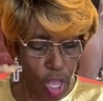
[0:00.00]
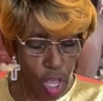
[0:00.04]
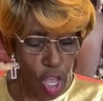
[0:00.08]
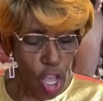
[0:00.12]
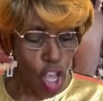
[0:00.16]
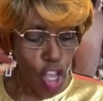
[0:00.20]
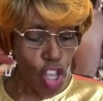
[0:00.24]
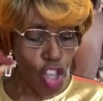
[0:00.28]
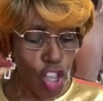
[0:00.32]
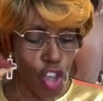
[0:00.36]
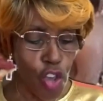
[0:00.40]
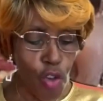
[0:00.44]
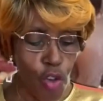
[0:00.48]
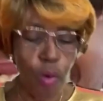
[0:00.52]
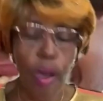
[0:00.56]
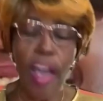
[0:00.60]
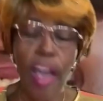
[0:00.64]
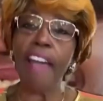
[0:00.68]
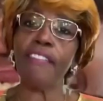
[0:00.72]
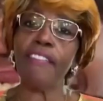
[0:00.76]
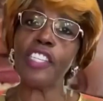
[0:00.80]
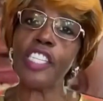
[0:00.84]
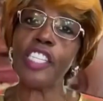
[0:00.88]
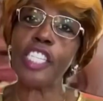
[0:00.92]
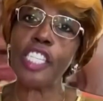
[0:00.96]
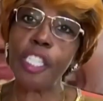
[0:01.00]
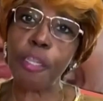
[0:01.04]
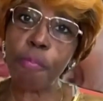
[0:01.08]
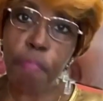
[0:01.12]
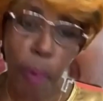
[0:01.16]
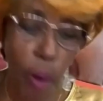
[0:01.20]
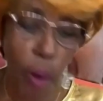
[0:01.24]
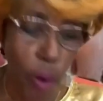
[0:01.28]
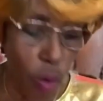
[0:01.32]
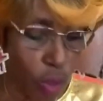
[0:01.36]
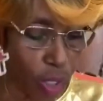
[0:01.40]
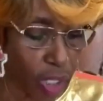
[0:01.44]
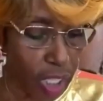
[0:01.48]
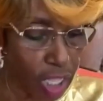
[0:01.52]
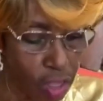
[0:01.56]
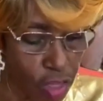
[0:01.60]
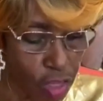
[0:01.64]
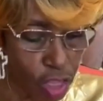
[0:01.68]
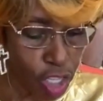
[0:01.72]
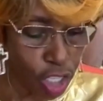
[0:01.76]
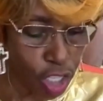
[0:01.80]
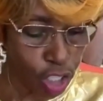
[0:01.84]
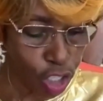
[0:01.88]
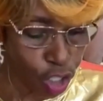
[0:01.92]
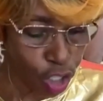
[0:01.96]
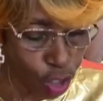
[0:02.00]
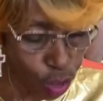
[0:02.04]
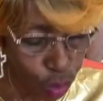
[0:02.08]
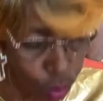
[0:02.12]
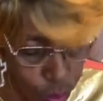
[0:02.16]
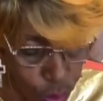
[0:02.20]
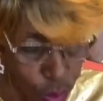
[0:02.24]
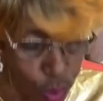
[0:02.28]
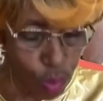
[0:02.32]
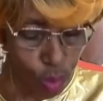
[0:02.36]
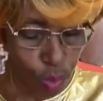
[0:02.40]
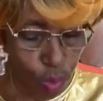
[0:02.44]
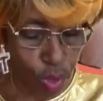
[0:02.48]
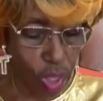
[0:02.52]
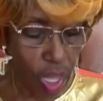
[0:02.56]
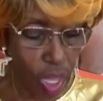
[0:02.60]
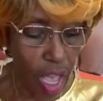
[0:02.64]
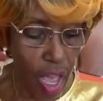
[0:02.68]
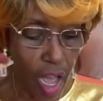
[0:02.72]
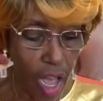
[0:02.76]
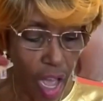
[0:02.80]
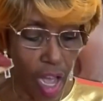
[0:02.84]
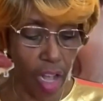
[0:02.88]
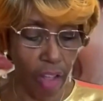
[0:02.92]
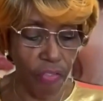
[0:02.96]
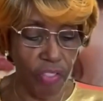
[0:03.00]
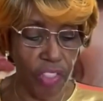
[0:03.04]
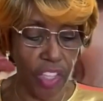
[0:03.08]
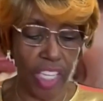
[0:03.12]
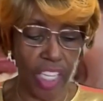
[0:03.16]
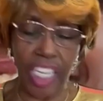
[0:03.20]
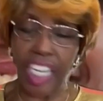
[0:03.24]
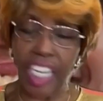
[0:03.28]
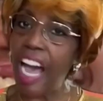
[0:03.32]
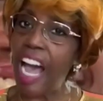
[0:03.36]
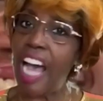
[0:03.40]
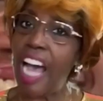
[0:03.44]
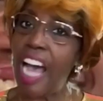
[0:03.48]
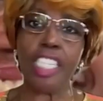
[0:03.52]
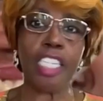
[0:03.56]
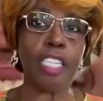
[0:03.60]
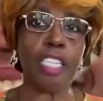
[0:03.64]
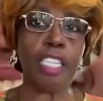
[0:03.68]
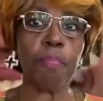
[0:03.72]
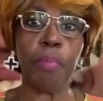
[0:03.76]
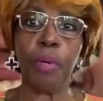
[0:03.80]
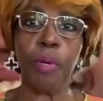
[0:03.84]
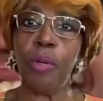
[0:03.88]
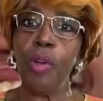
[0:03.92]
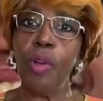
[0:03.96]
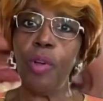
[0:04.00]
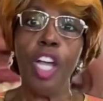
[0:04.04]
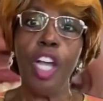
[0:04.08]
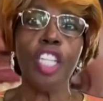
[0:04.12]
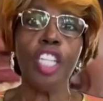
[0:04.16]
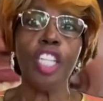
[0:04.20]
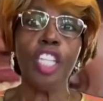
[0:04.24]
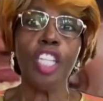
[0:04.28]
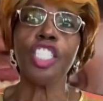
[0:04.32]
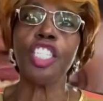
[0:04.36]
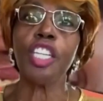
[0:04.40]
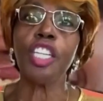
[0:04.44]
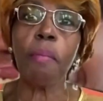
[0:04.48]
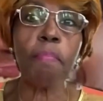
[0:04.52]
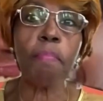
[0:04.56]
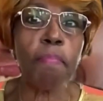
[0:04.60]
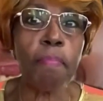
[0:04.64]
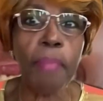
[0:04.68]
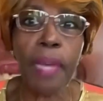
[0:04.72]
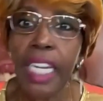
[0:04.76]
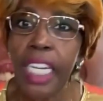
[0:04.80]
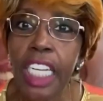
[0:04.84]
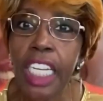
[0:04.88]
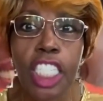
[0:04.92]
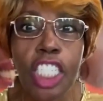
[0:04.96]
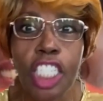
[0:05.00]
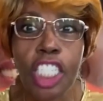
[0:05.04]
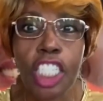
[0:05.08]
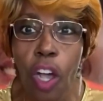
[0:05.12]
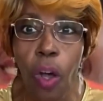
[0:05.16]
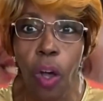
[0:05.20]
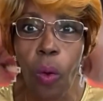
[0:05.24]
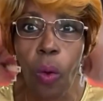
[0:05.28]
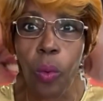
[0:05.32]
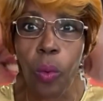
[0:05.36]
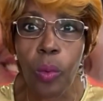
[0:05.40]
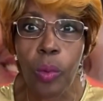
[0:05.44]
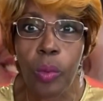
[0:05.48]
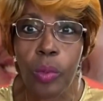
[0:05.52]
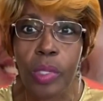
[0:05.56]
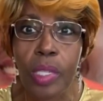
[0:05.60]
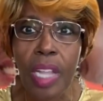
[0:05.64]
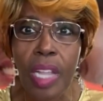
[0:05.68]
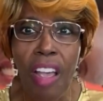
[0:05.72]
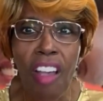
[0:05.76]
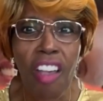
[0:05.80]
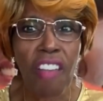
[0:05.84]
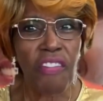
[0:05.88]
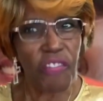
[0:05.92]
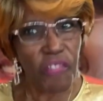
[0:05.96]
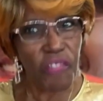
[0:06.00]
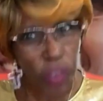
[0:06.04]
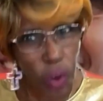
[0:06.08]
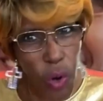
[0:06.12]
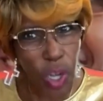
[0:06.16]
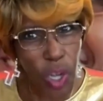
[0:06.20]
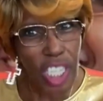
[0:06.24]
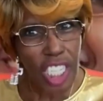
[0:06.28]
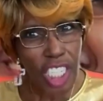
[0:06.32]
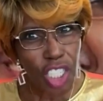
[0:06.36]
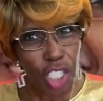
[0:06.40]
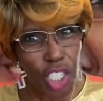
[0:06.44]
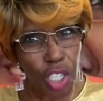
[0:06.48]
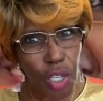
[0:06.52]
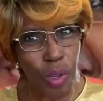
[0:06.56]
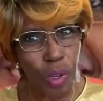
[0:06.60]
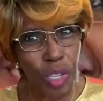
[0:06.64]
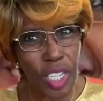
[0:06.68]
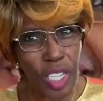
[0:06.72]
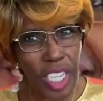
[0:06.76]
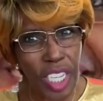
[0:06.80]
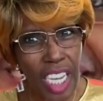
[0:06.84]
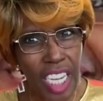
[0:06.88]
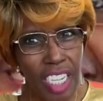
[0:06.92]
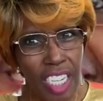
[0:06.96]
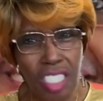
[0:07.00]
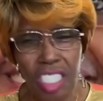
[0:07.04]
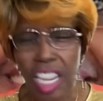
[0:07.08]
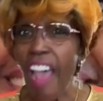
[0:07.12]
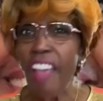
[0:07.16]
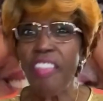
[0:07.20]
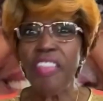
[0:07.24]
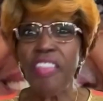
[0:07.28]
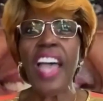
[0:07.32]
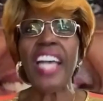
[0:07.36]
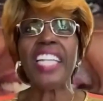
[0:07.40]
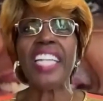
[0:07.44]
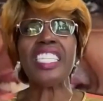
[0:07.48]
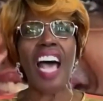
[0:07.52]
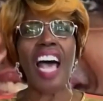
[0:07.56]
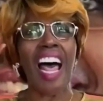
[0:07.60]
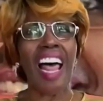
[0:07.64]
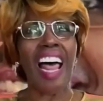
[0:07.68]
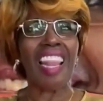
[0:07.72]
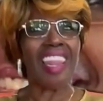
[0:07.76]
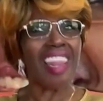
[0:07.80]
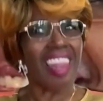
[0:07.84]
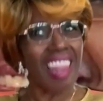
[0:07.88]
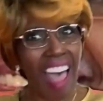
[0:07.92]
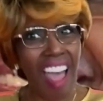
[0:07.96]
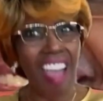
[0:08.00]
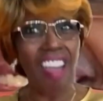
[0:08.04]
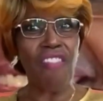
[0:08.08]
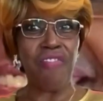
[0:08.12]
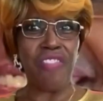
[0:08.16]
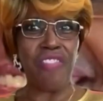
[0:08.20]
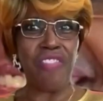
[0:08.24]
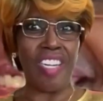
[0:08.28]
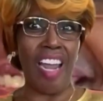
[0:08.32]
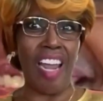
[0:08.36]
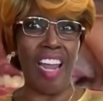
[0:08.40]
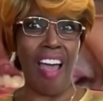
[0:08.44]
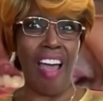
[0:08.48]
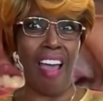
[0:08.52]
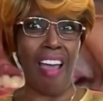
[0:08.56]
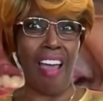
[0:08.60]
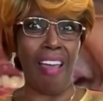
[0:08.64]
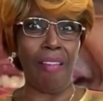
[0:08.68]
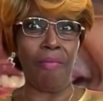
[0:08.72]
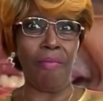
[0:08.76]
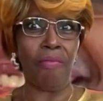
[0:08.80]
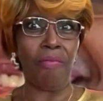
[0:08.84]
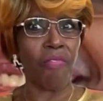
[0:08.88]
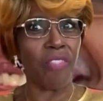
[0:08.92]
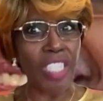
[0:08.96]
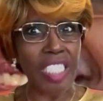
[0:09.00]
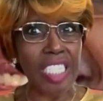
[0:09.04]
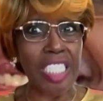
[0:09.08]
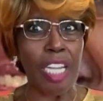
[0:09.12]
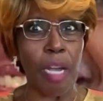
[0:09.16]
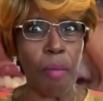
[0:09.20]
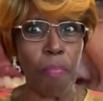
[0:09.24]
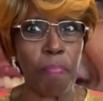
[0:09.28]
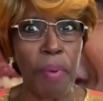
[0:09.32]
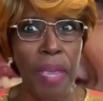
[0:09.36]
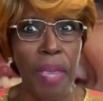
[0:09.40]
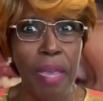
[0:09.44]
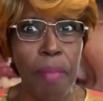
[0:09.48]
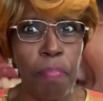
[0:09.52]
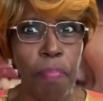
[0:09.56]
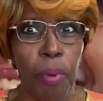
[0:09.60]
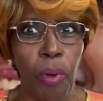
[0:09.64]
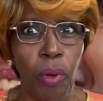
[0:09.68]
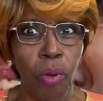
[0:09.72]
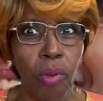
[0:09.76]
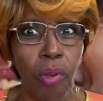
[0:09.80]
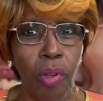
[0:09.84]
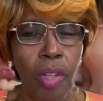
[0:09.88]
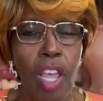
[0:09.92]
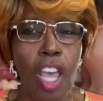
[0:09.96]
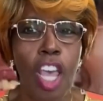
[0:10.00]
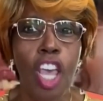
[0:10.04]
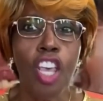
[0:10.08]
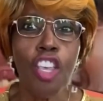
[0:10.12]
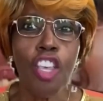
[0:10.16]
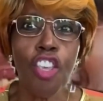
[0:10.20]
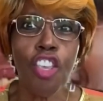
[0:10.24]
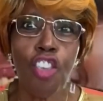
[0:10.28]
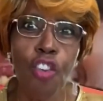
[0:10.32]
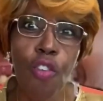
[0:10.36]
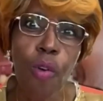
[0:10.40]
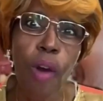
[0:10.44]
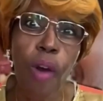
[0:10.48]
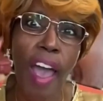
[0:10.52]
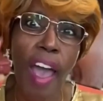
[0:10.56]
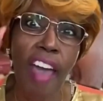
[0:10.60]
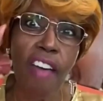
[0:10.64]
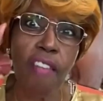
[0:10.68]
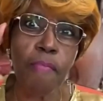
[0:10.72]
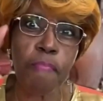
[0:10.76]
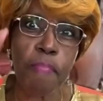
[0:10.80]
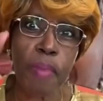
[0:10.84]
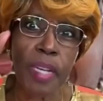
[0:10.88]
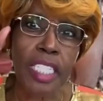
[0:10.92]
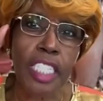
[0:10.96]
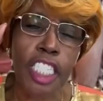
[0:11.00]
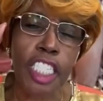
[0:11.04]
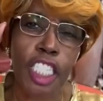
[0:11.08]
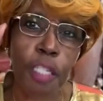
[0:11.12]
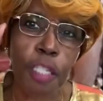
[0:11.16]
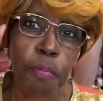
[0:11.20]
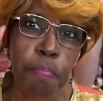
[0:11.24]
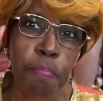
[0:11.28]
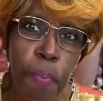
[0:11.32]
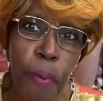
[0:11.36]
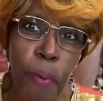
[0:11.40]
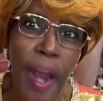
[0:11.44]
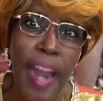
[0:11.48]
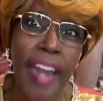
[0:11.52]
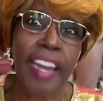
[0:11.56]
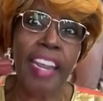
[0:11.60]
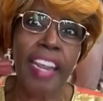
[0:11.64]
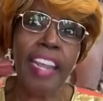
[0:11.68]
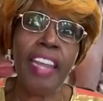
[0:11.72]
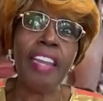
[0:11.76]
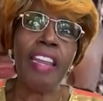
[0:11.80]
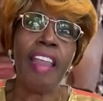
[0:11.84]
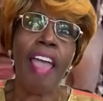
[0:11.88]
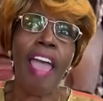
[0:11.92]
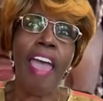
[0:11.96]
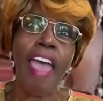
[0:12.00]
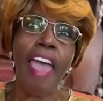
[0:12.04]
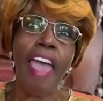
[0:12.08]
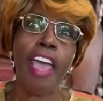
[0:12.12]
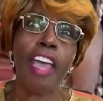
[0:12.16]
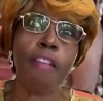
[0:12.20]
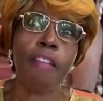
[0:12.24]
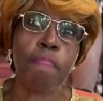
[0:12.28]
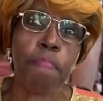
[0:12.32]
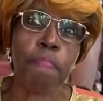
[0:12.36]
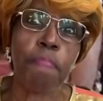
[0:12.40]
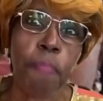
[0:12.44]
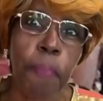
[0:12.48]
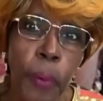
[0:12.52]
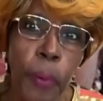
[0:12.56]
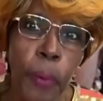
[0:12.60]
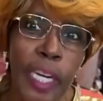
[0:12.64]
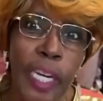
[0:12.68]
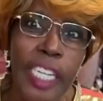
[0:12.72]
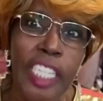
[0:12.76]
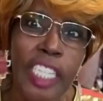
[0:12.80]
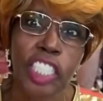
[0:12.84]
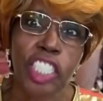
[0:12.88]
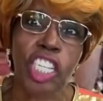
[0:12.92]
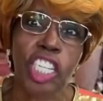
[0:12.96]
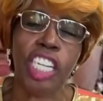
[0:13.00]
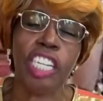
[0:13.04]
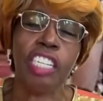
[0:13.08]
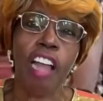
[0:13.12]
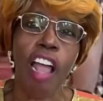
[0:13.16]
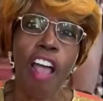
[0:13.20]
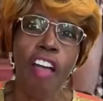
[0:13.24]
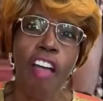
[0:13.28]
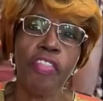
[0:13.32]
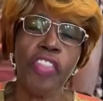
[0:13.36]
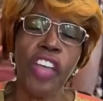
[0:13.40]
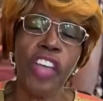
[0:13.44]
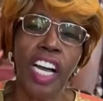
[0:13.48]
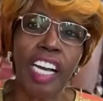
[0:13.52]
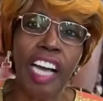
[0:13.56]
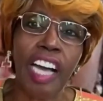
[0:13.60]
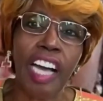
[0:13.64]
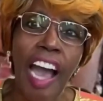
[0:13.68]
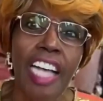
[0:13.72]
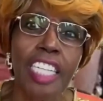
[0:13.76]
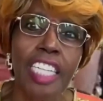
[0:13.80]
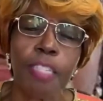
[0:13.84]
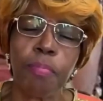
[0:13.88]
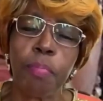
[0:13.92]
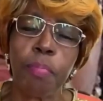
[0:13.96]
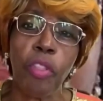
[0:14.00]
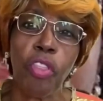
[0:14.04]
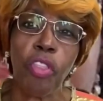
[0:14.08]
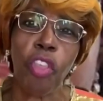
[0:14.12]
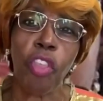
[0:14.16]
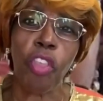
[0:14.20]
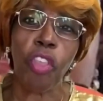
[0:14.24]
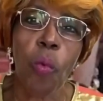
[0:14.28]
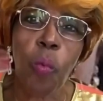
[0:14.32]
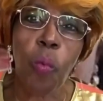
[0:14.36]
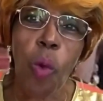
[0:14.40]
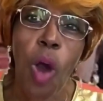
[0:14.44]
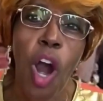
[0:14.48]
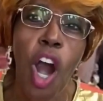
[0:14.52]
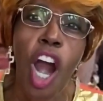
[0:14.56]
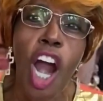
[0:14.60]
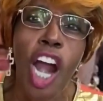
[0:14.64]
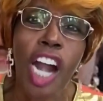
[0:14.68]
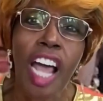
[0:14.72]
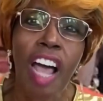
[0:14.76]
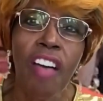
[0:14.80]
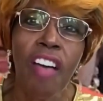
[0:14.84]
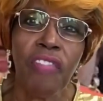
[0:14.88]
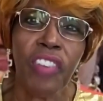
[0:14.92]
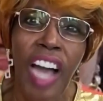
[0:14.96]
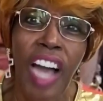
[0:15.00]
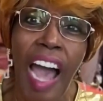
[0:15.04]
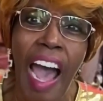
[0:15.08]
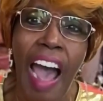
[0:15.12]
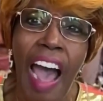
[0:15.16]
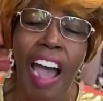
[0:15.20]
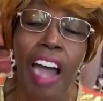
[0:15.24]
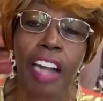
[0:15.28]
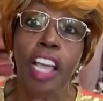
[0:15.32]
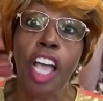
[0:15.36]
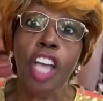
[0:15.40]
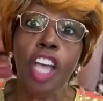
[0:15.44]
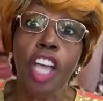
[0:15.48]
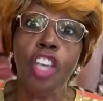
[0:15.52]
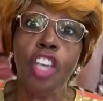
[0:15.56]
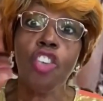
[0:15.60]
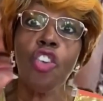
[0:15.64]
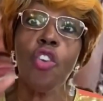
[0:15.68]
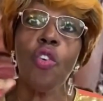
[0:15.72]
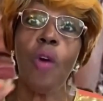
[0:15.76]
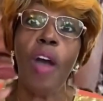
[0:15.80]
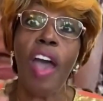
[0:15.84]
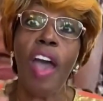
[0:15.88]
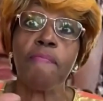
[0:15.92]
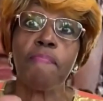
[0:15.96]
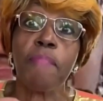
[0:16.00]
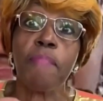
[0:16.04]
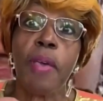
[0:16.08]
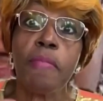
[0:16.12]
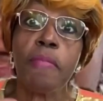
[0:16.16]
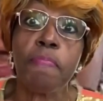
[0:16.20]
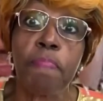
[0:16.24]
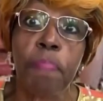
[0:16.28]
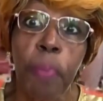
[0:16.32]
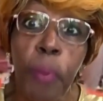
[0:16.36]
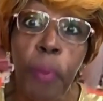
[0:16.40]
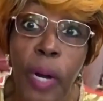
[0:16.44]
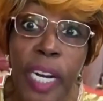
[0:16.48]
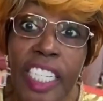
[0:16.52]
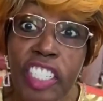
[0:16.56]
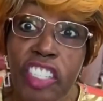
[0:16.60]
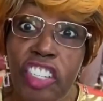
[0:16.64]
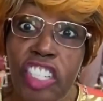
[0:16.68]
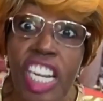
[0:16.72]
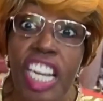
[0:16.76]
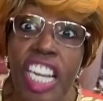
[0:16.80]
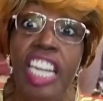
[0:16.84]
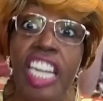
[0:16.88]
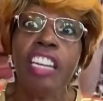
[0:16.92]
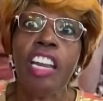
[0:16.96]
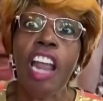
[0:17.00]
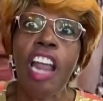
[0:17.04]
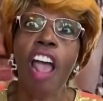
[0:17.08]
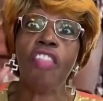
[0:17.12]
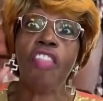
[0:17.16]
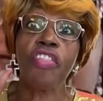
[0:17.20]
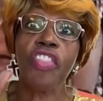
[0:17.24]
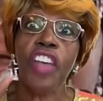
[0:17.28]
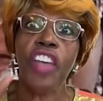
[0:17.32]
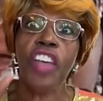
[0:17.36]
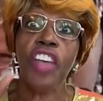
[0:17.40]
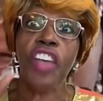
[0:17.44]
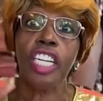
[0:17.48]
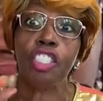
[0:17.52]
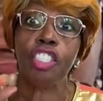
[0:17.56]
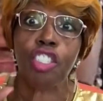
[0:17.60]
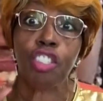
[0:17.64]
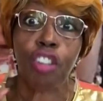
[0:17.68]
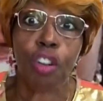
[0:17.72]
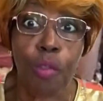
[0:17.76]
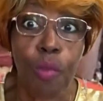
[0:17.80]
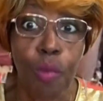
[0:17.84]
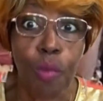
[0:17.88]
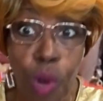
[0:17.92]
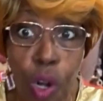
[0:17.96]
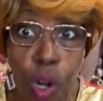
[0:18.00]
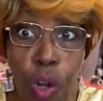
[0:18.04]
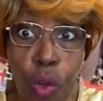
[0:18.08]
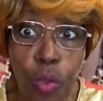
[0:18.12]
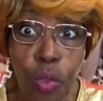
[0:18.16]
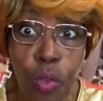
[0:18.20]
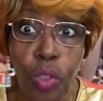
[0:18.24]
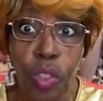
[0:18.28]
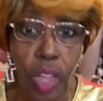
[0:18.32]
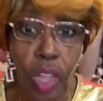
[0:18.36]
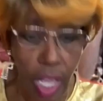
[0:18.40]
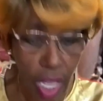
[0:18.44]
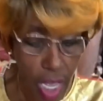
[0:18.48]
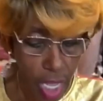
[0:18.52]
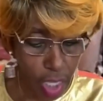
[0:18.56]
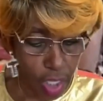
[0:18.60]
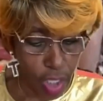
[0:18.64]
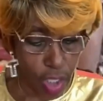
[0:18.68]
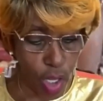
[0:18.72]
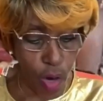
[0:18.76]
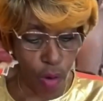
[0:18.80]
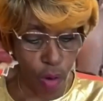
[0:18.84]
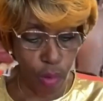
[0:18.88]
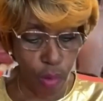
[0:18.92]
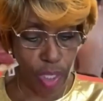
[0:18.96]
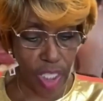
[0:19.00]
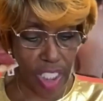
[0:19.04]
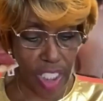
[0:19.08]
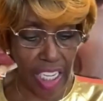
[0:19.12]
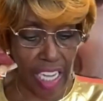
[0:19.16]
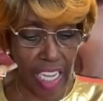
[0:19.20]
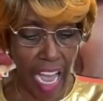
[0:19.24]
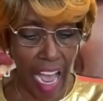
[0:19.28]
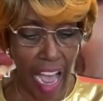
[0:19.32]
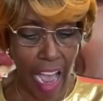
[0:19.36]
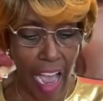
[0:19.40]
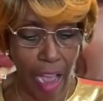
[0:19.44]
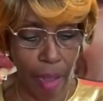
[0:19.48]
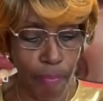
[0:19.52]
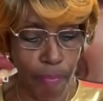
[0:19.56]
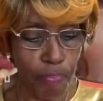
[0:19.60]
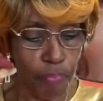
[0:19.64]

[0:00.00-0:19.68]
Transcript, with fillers: you have spoken the truth of the gospel to many souls. 42 years, that's a lifetime for some people. You have been spreading and preaching the gospel, the word of God. You have been preaching the truth. Glory to God.